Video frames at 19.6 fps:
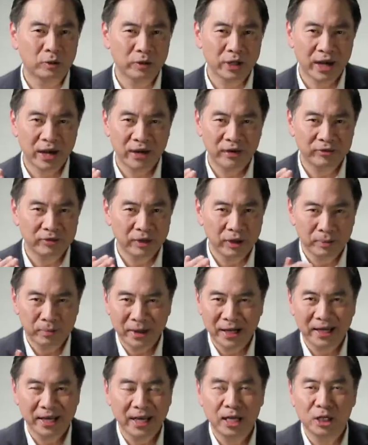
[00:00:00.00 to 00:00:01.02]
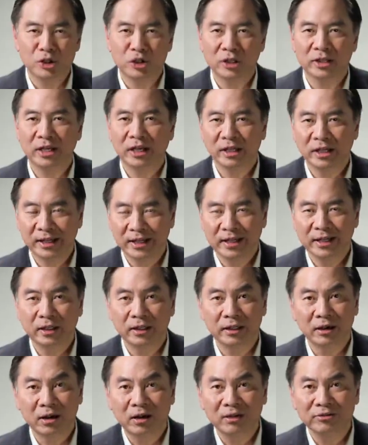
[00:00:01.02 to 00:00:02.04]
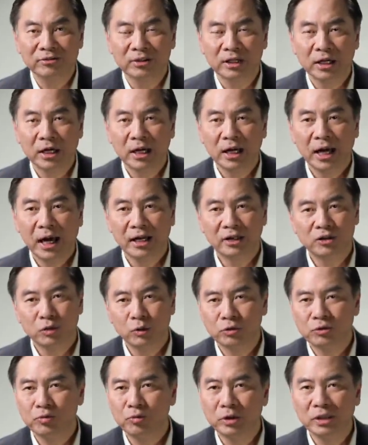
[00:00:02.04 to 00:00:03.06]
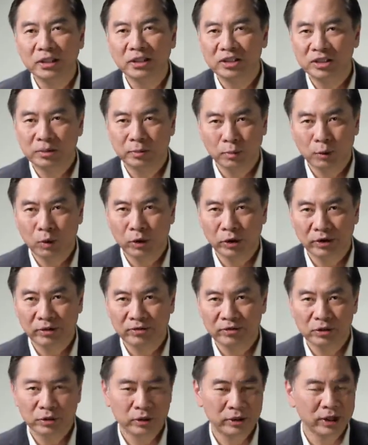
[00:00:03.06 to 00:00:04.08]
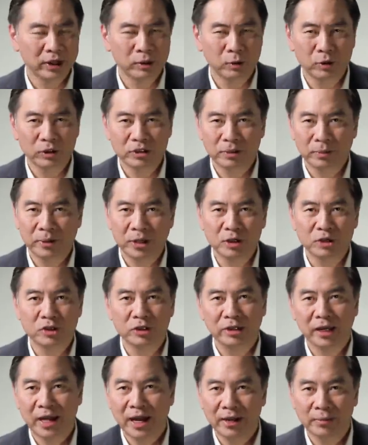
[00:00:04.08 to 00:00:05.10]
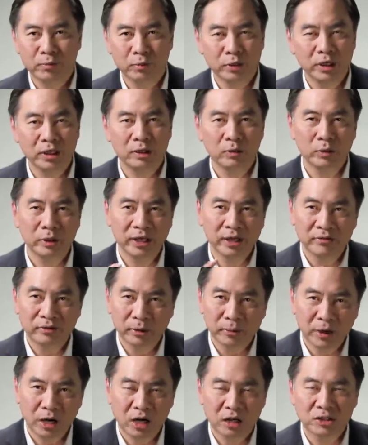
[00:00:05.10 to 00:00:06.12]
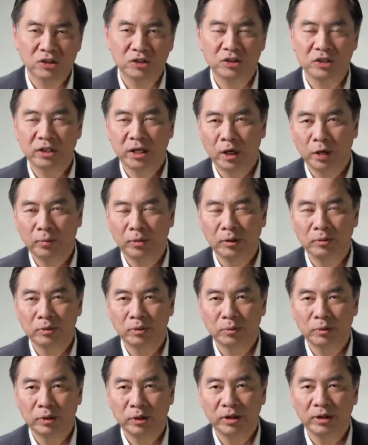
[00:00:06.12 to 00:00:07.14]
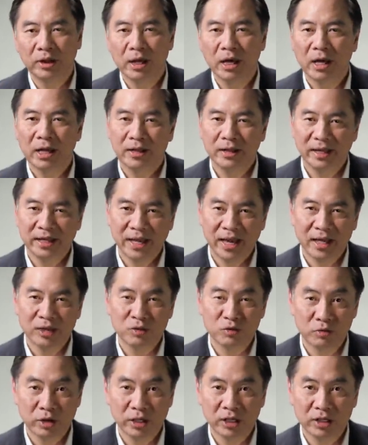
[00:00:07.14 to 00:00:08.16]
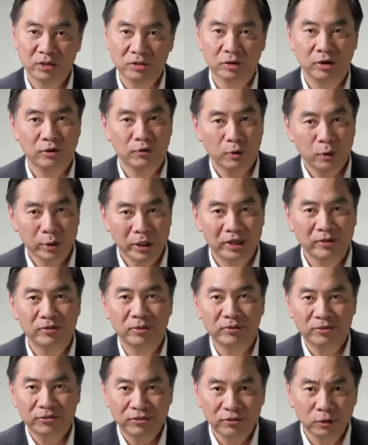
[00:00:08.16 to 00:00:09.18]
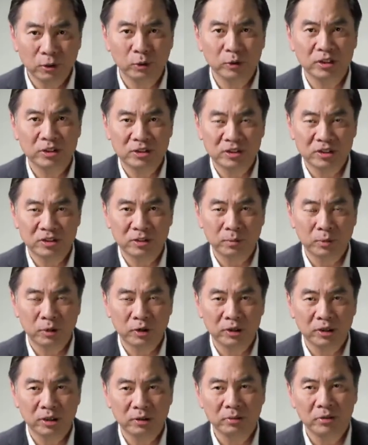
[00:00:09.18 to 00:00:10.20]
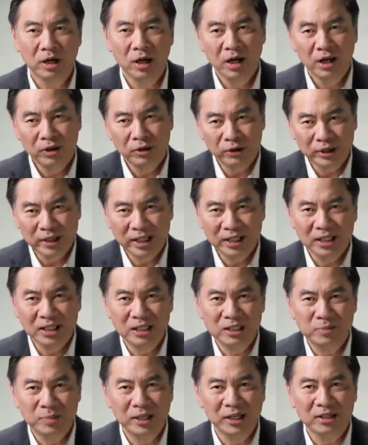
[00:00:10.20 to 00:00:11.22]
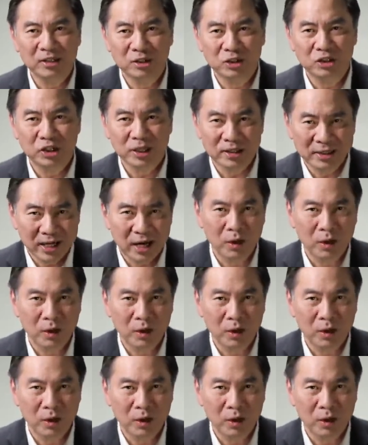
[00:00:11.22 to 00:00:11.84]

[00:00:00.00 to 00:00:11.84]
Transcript: don't have a medication that can kill it off. And so it's really supportive. So in other words, the patient can't breathe, we give them oxygen, help them to breathe. They can't drink, so therefore we give them fluids to support them. Their kidneys begin to shut